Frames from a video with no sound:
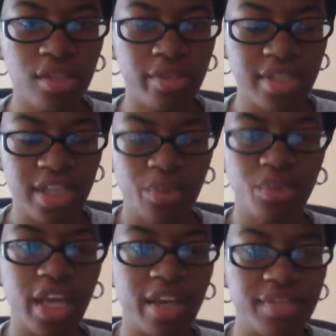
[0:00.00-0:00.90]
Just because I don't
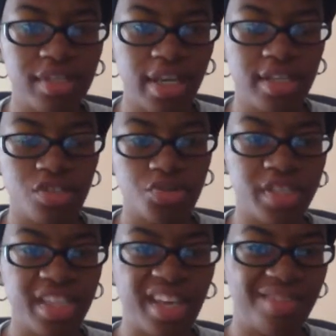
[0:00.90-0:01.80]
want to have sex and
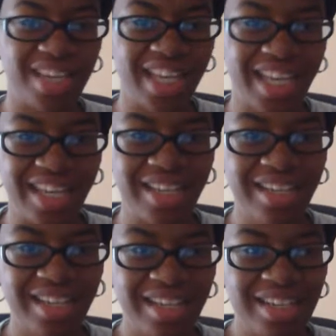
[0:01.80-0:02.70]
dress half naked,
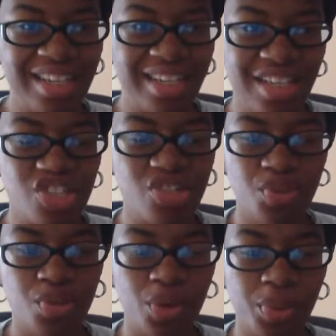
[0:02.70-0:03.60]
nothing should
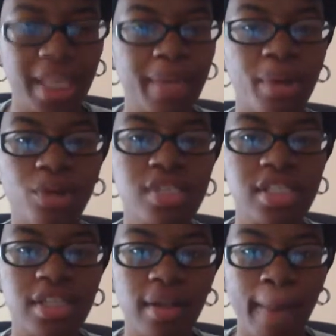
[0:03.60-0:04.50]
be wrong with that
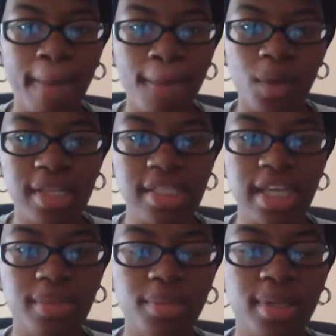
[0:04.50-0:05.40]
person. Why does it
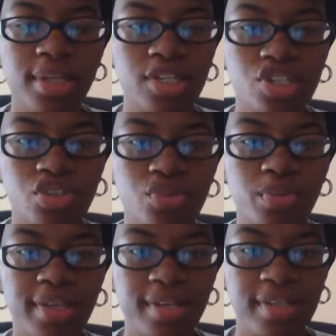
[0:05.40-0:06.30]
have to be an issue
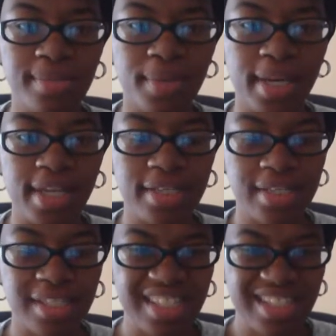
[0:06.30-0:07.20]
because
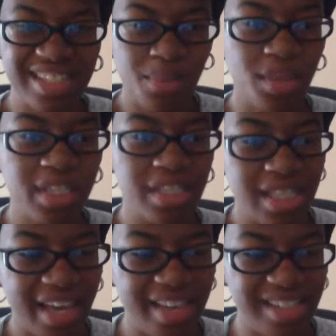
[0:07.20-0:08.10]
someone, someone
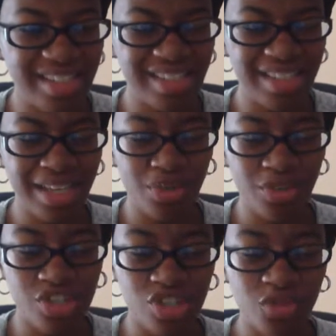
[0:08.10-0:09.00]
decides to stand on
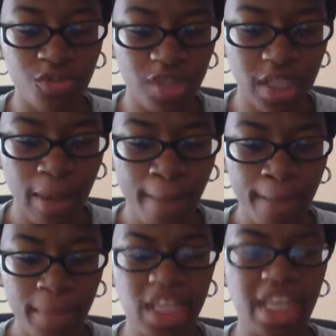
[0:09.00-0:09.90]
their two feet
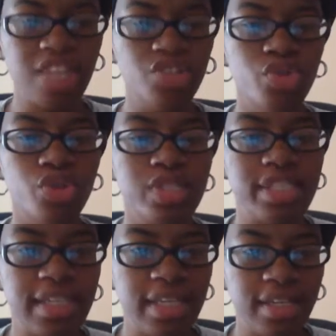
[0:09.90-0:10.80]
and not do those
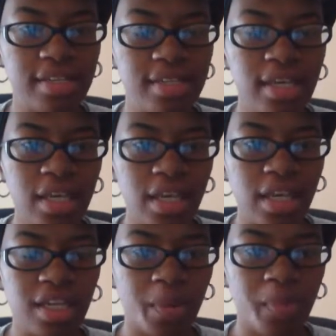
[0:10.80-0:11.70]
sins
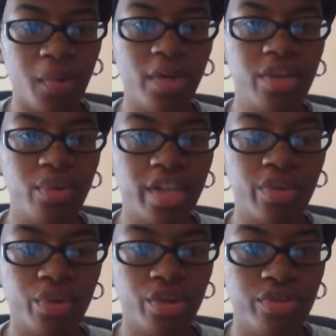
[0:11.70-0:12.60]
and not parade
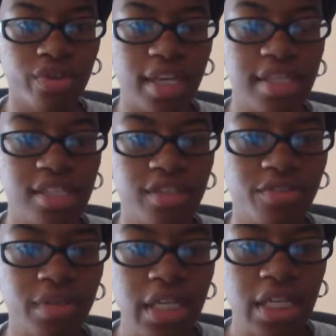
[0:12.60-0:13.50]
around the earth as
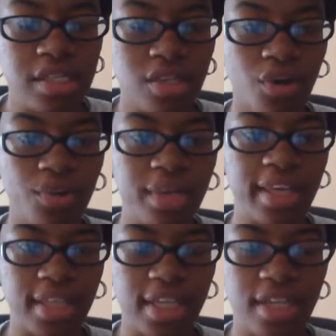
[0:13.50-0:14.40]
if it's an
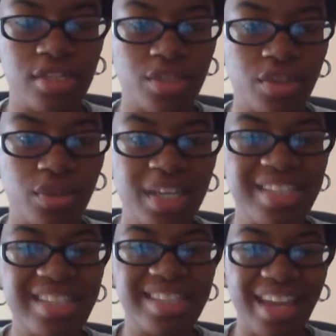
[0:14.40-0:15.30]
okay thing to do
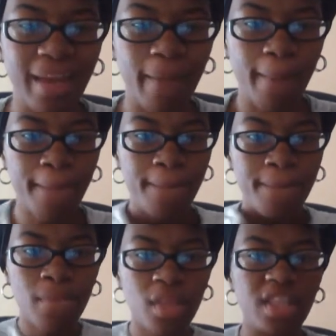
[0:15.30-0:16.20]
because it's not.
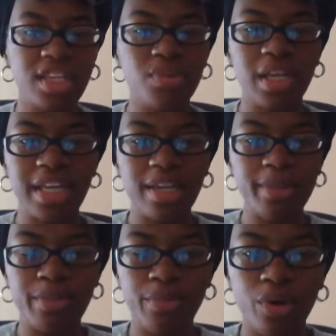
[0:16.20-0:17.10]
And that's what a lot
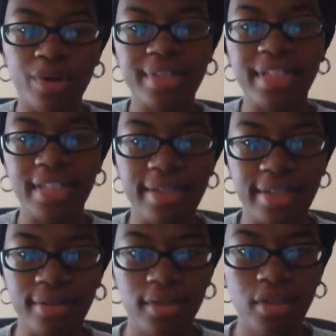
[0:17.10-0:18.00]
of people aren't
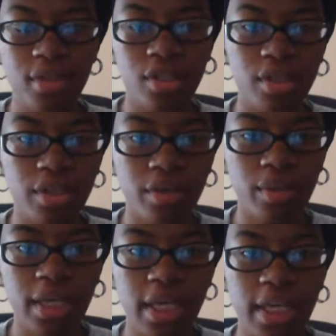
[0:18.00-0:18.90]
getting, you
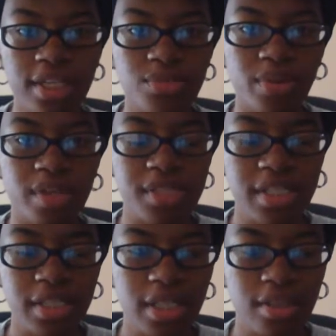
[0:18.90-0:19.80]
know? And that's what I'm
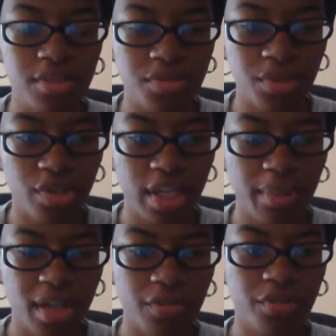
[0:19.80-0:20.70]
seeing in this word. And
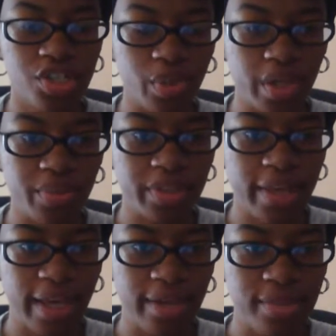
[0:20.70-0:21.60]
I'm not frustrated with that.